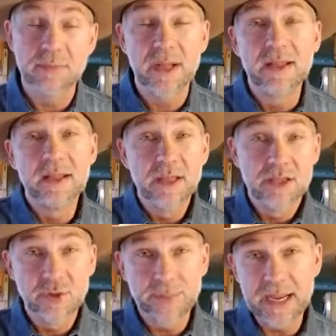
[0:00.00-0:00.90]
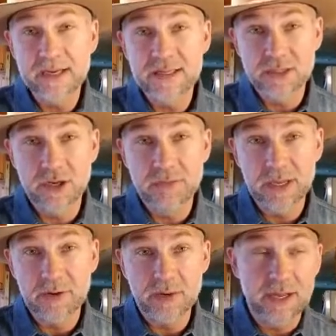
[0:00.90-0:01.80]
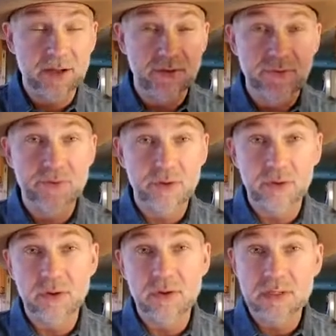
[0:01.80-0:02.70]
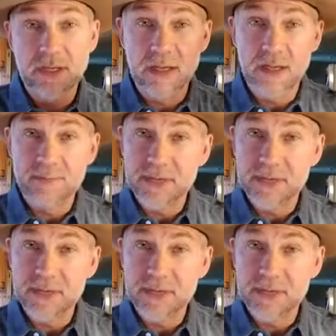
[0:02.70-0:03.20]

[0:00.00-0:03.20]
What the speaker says: but your paint is going to be around for a long time.